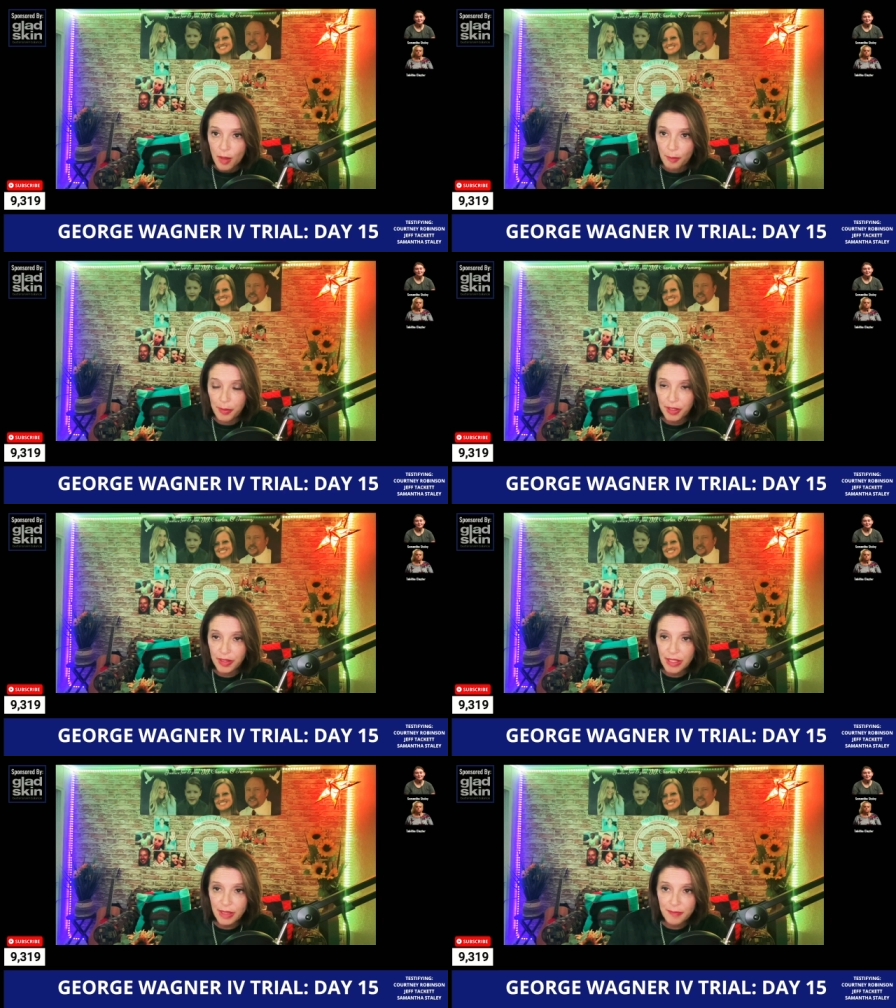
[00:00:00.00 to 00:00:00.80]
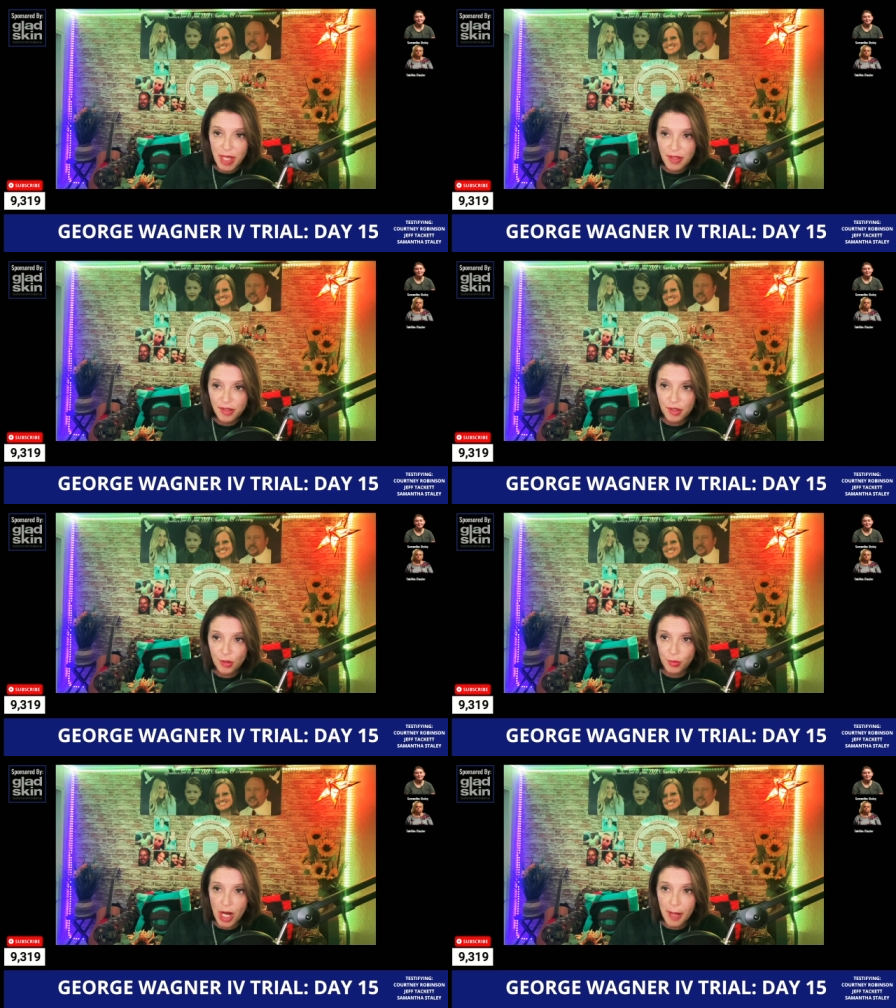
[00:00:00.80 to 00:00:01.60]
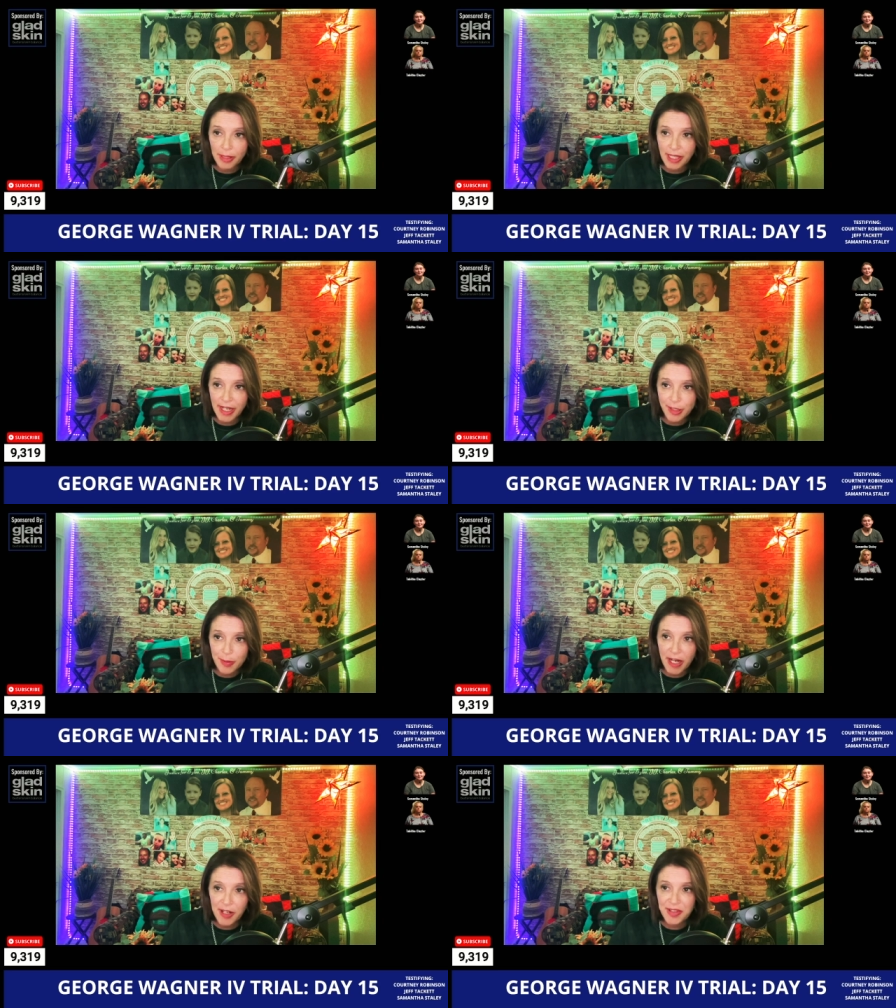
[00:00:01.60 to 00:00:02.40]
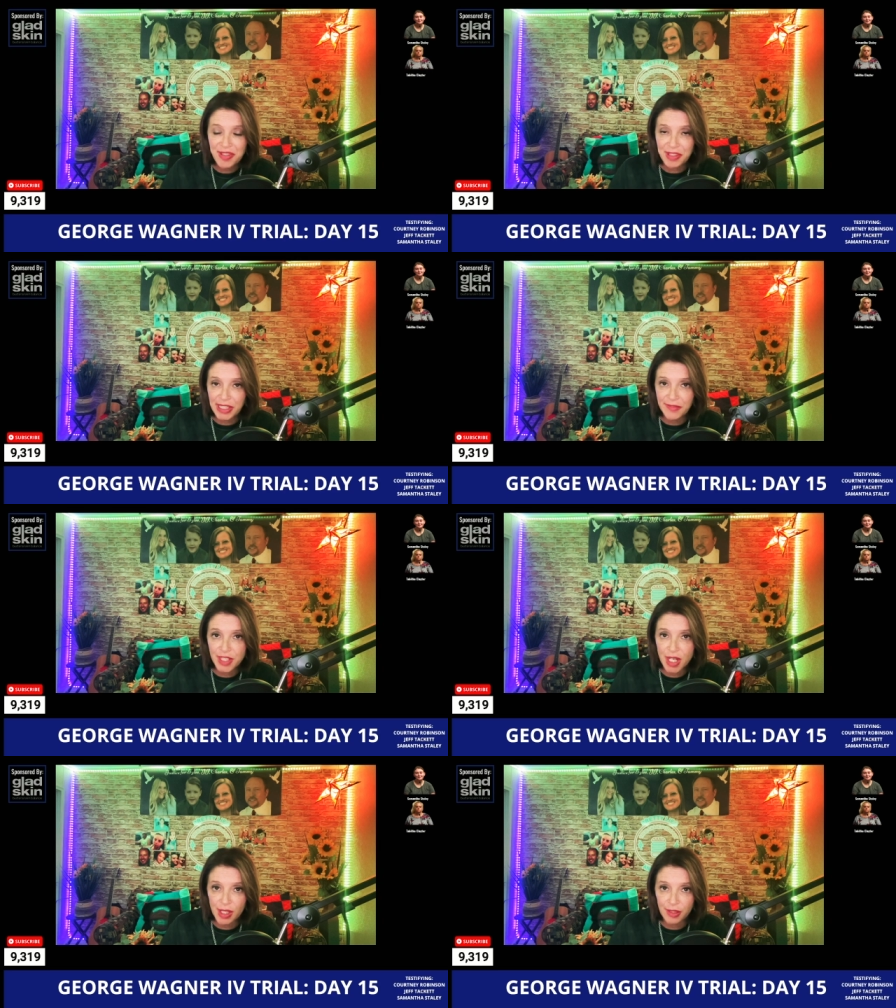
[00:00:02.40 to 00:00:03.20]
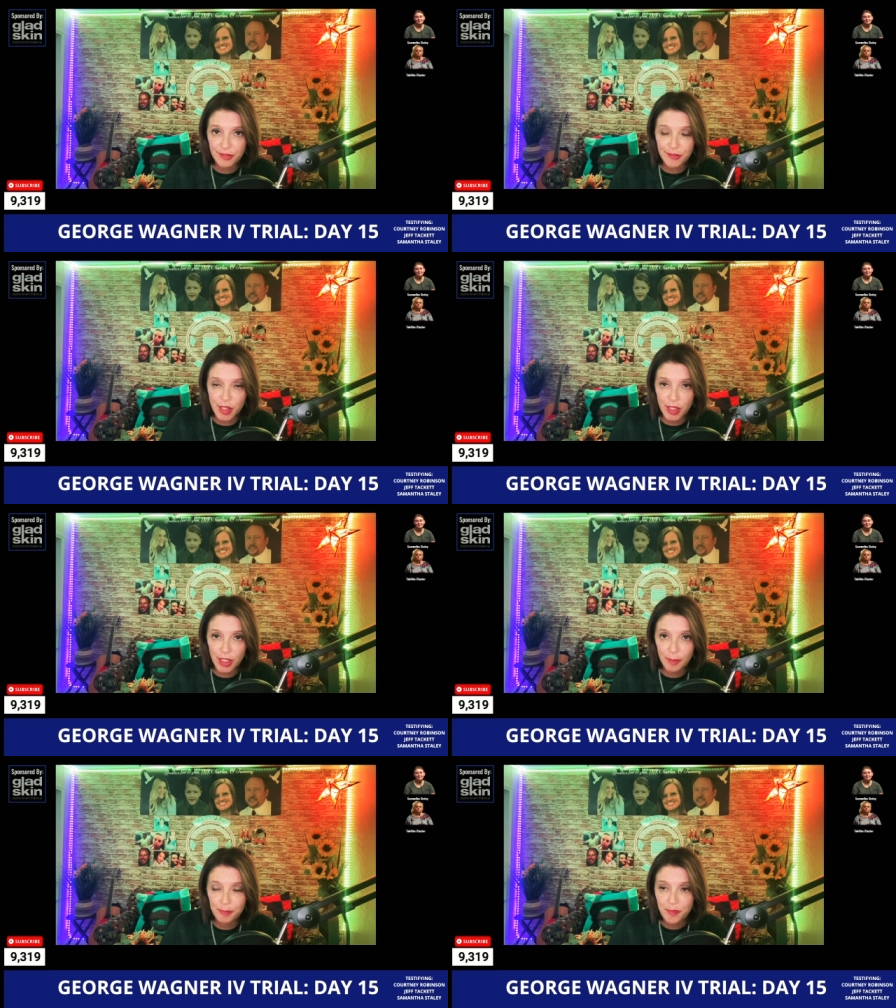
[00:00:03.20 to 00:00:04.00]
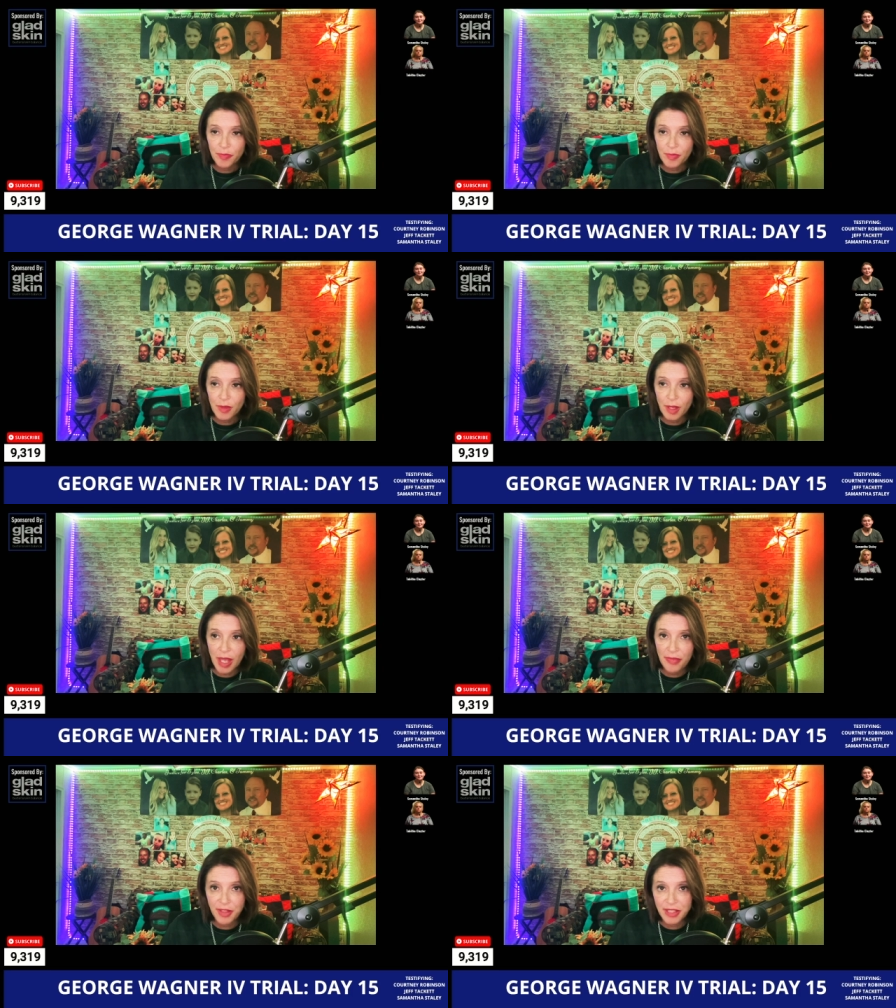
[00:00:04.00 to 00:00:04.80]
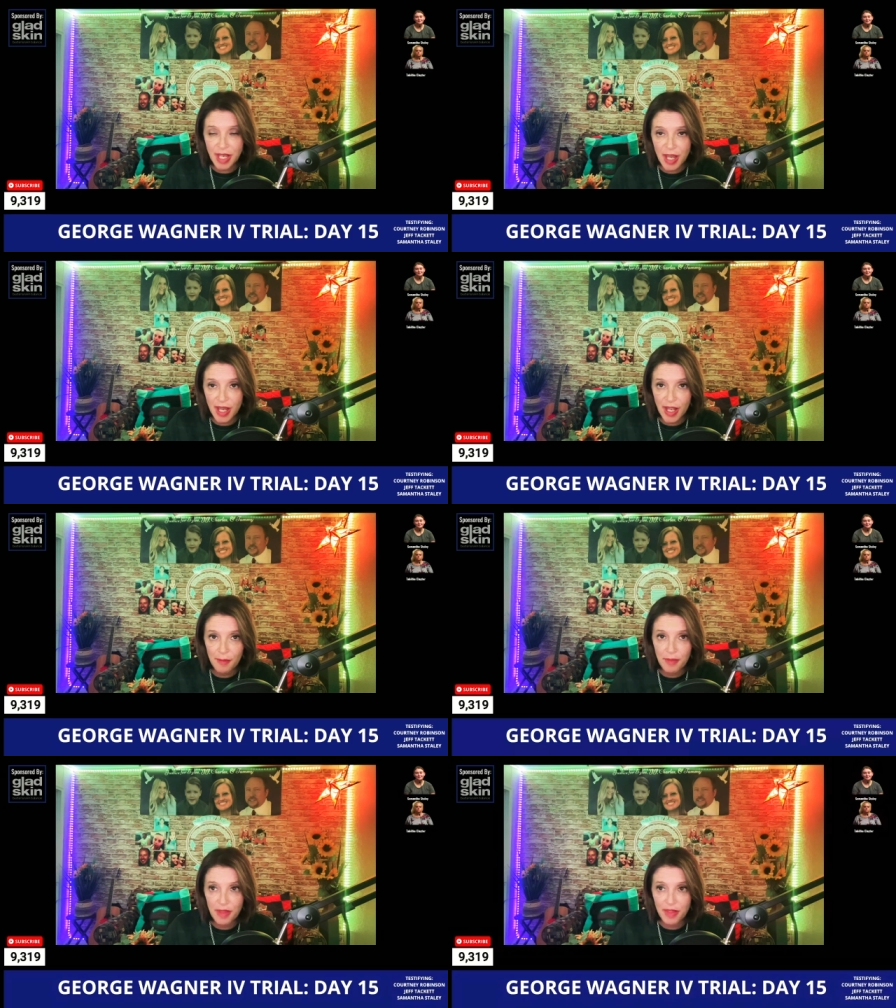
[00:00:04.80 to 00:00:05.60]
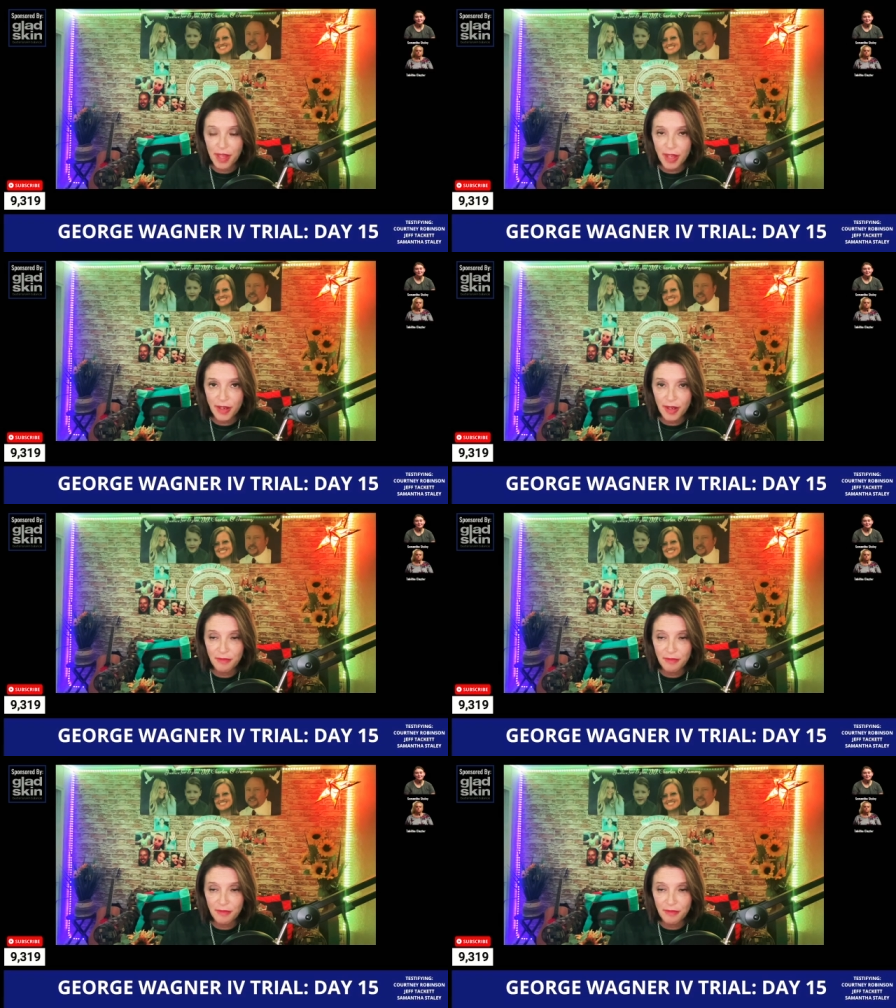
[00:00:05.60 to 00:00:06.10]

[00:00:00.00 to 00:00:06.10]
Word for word: Billy, his sister Robin, and his parents lived on the farm at the time that